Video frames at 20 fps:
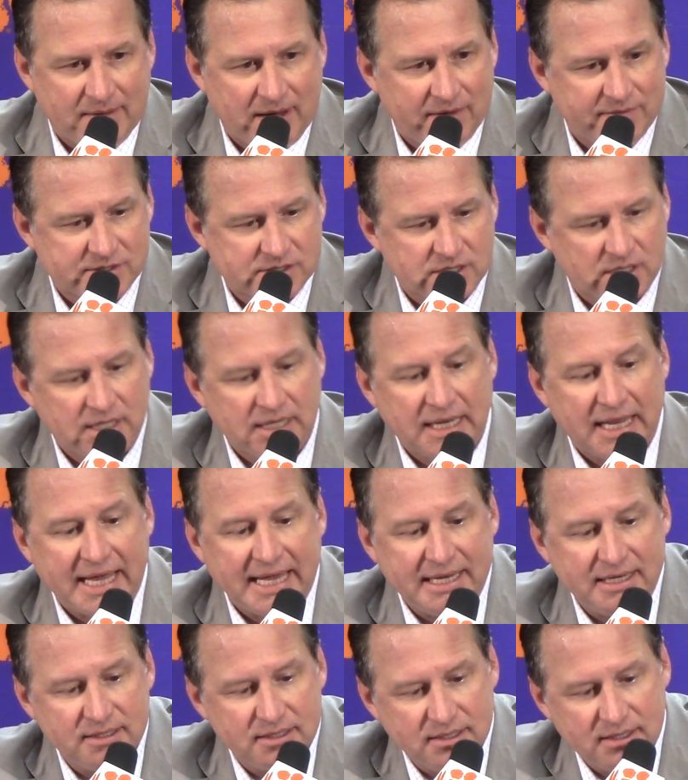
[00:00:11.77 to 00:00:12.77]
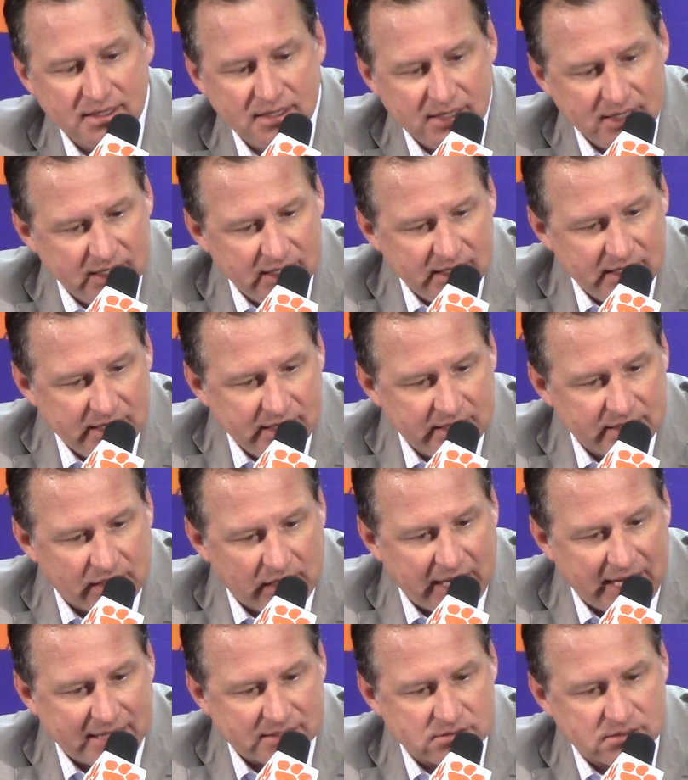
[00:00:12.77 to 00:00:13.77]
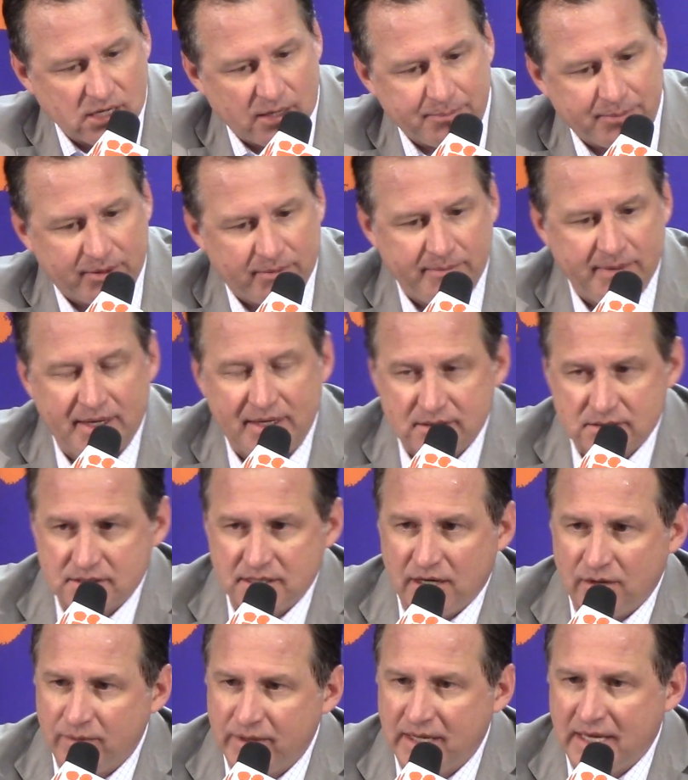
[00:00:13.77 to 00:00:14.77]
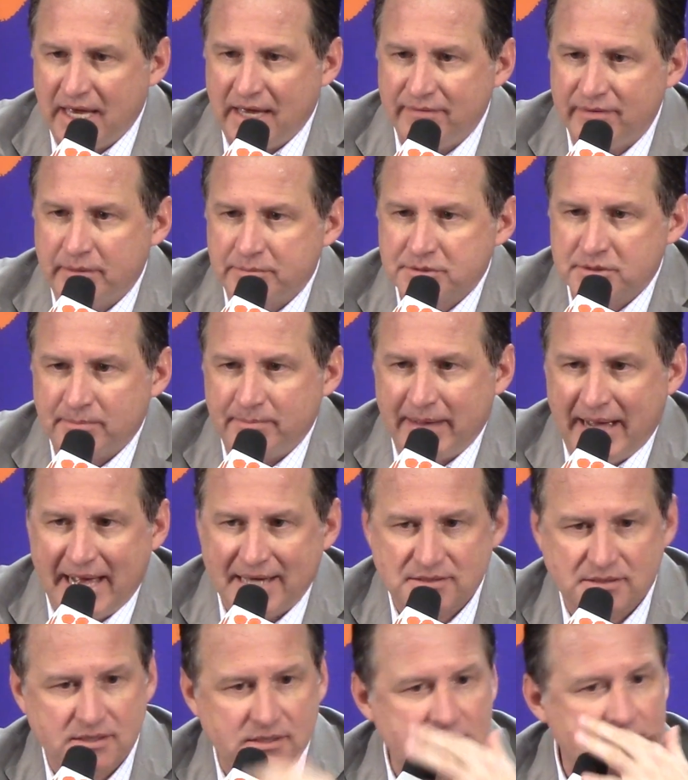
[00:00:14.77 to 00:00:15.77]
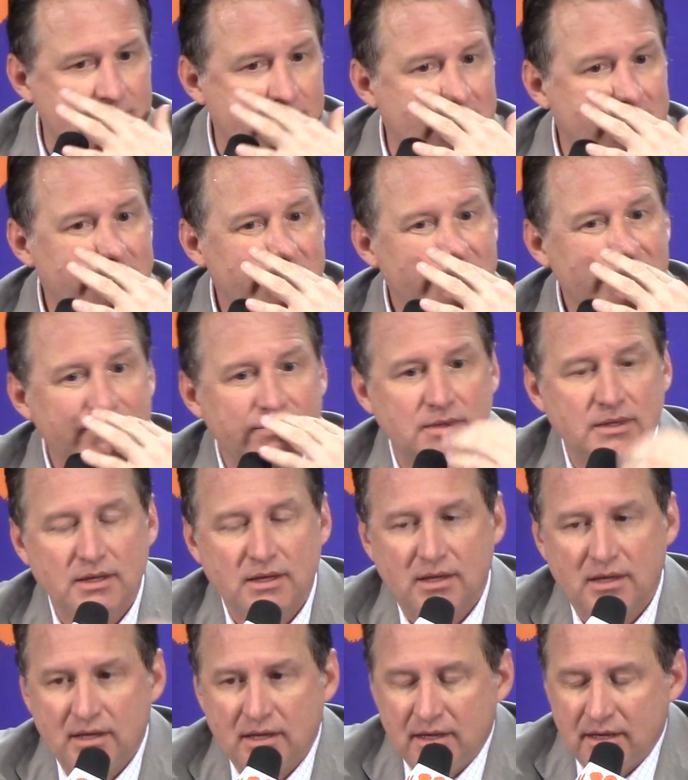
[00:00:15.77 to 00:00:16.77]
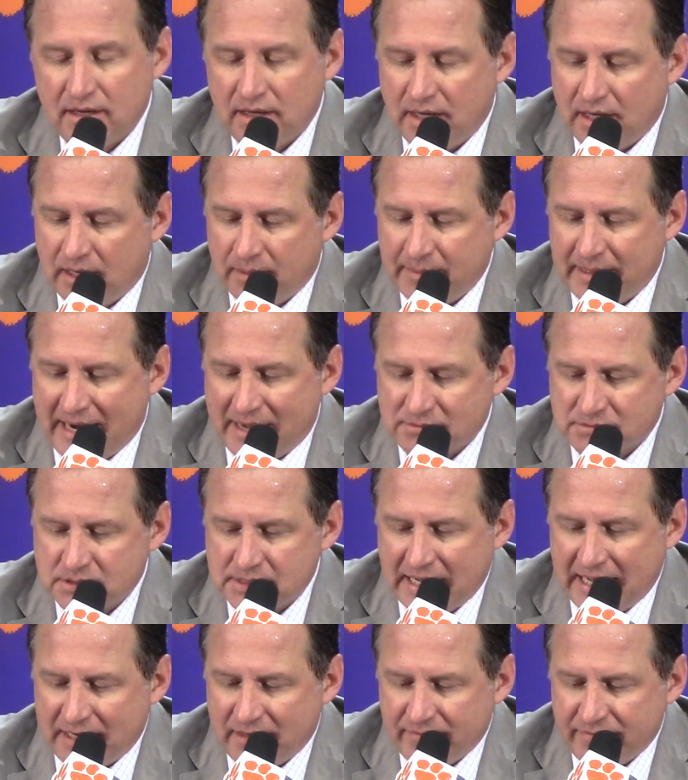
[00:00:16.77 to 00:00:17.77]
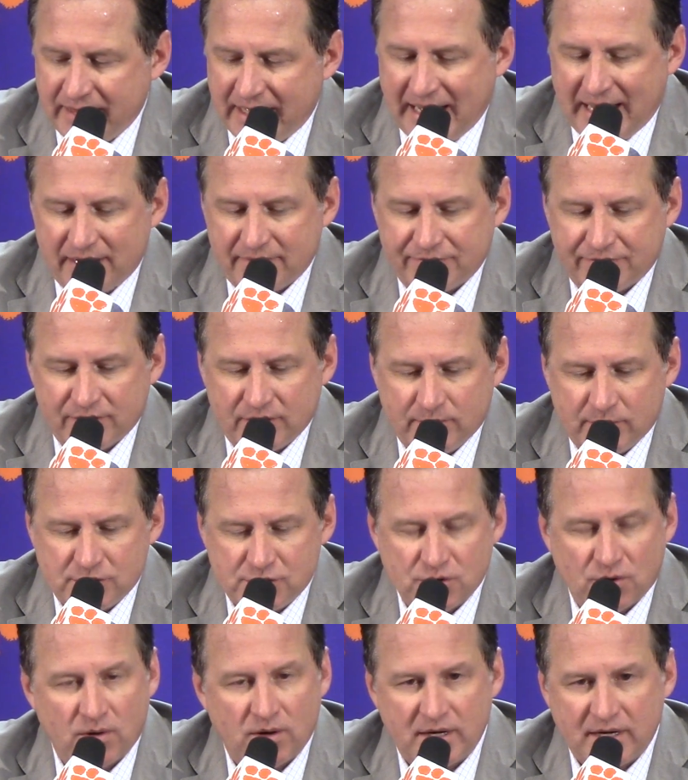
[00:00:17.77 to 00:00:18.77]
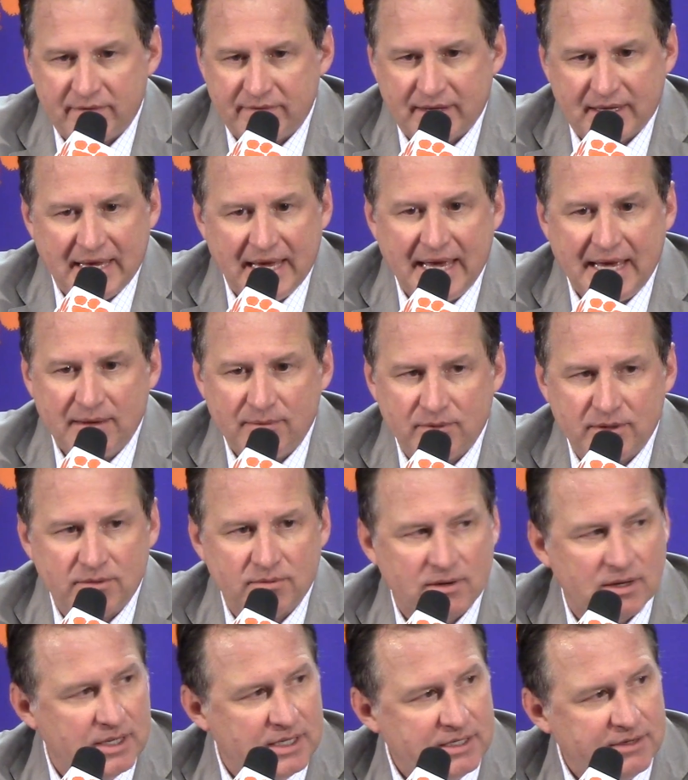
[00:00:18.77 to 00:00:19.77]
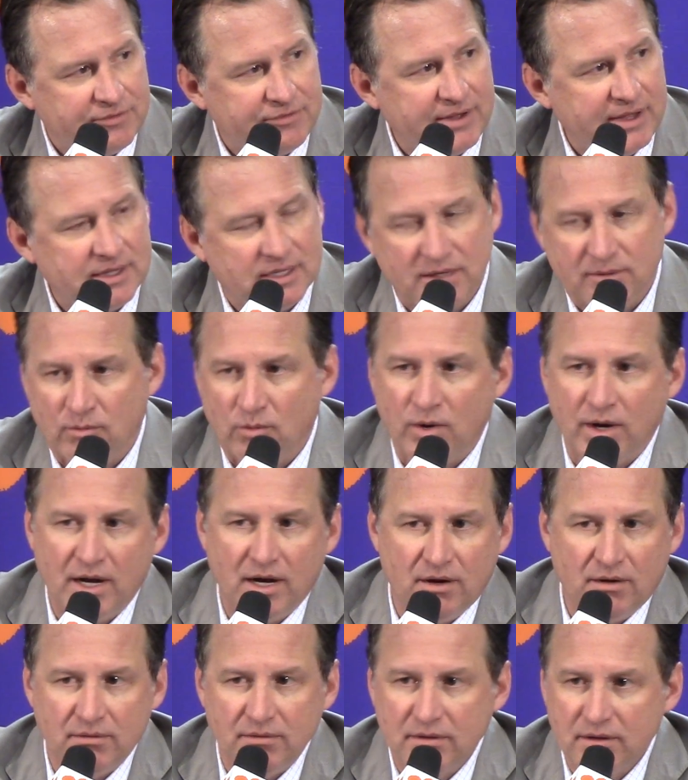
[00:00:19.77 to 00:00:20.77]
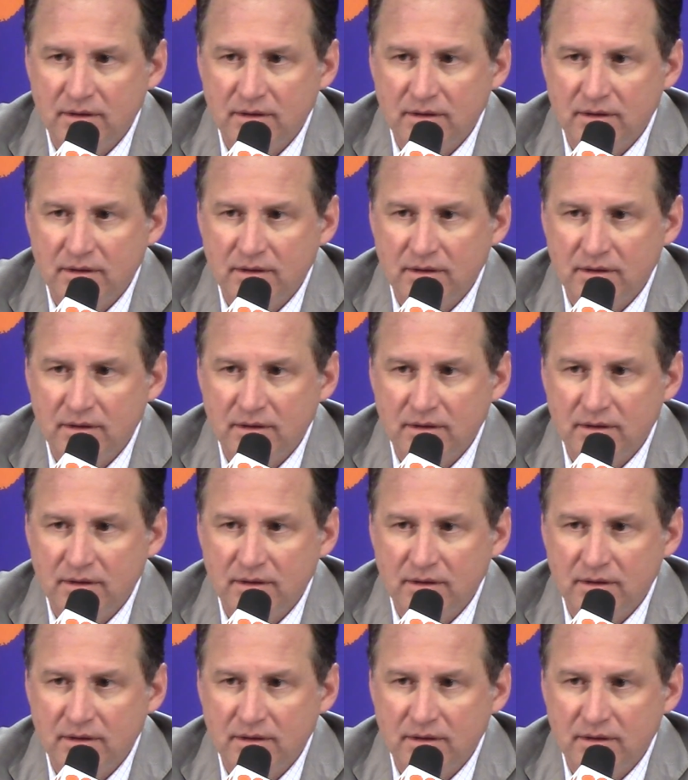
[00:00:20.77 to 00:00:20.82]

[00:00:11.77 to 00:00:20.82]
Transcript: Obviously, late in the last couple of minutes there, we gave up some baskets. And, uh, but outside of that, for the majority of the game, we really defended them well,